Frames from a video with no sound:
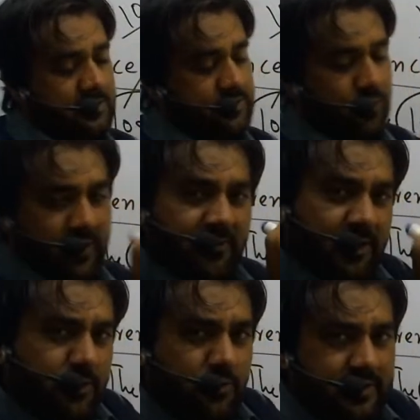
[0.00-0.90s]
so when
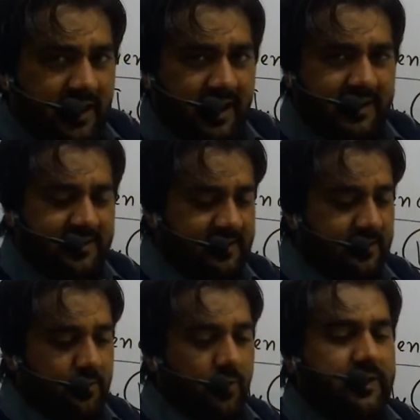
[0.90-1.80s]
we do that,
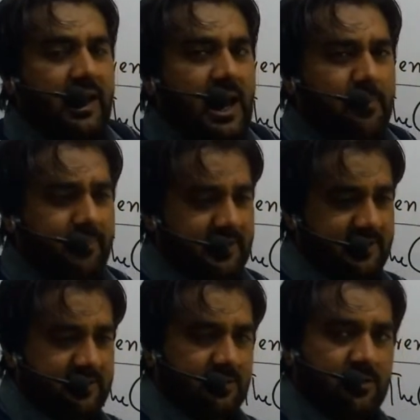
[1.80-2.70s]
what
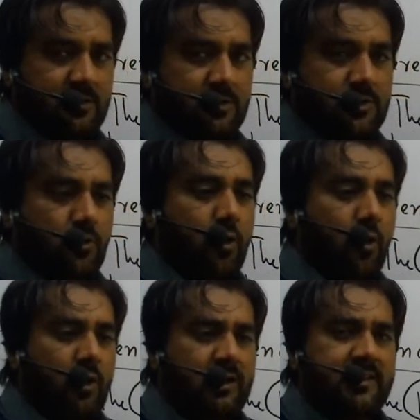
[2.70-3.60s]
happens? You
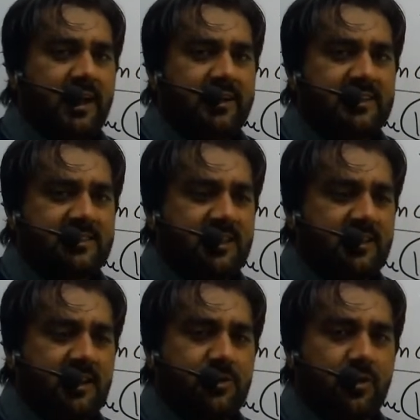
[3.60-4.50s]
hold that
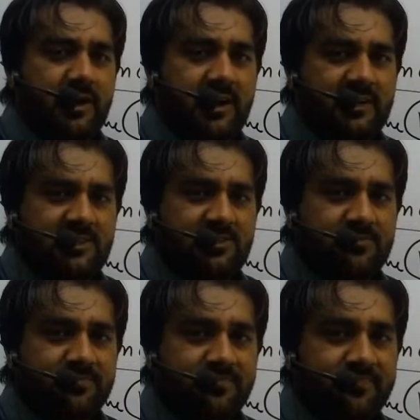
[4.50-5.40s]
stick in your hands.
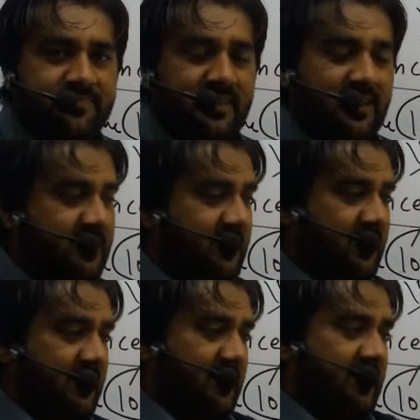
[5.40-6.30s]

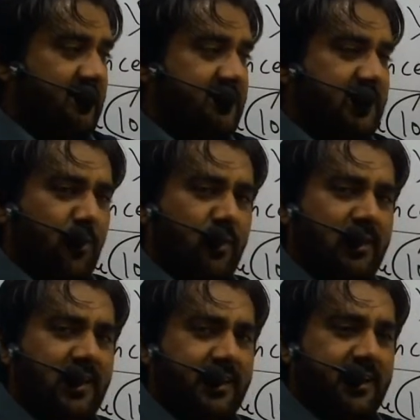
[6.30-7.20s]

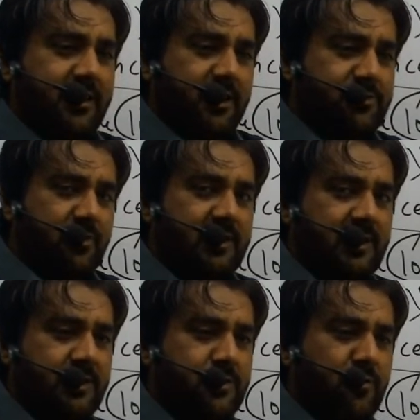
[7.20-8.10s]
Slowly and
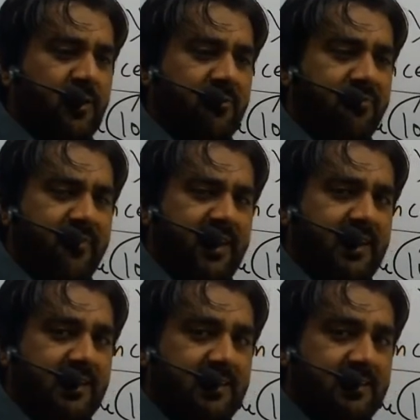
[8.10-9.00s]
gradually, you will
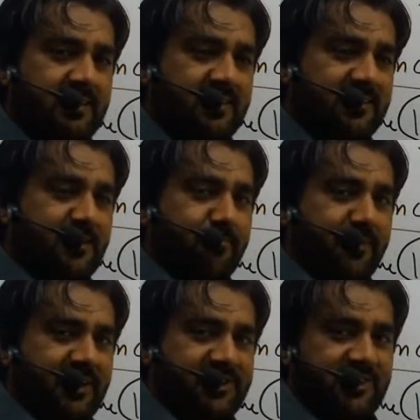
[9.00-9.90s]
feel the
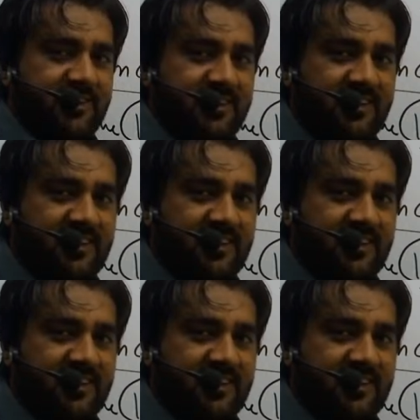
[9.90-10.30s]
pressure.